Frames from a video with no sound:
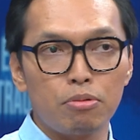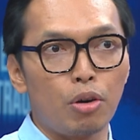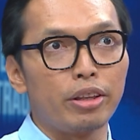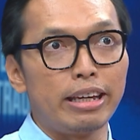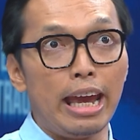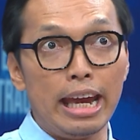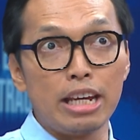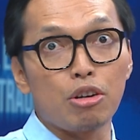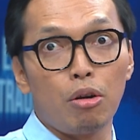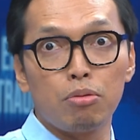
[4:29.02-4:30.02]
for the
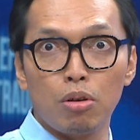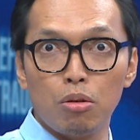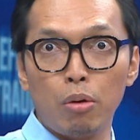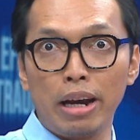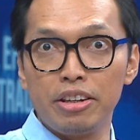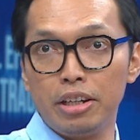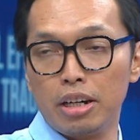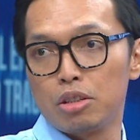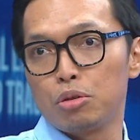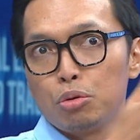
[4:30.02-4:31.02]
age of one
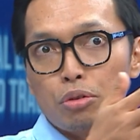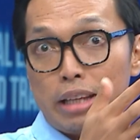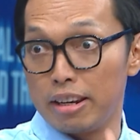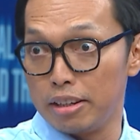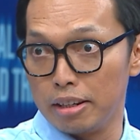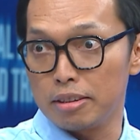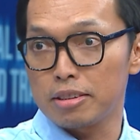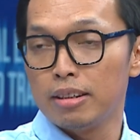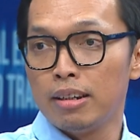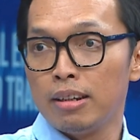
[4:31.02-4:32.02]
year to ten years,
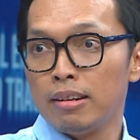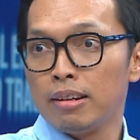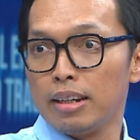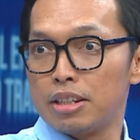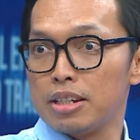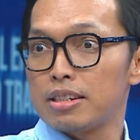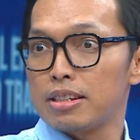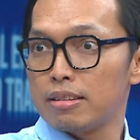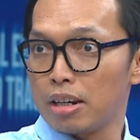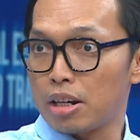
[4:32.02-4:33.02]
it is
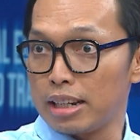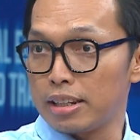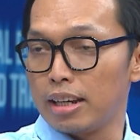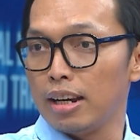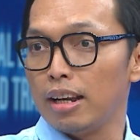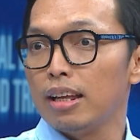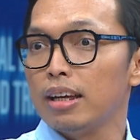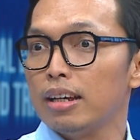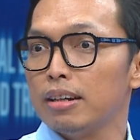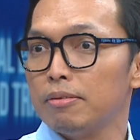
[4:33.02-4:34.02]
the critical
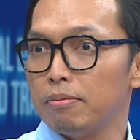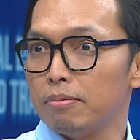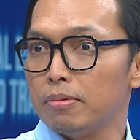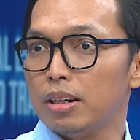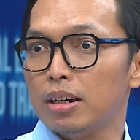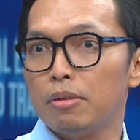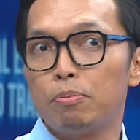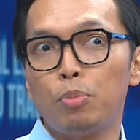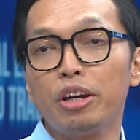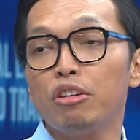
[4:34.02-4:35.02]
uh,
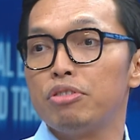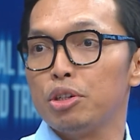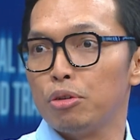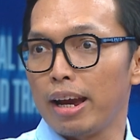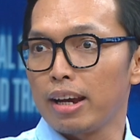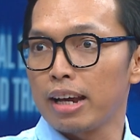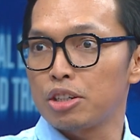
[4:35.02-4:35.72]
point of view. Actually.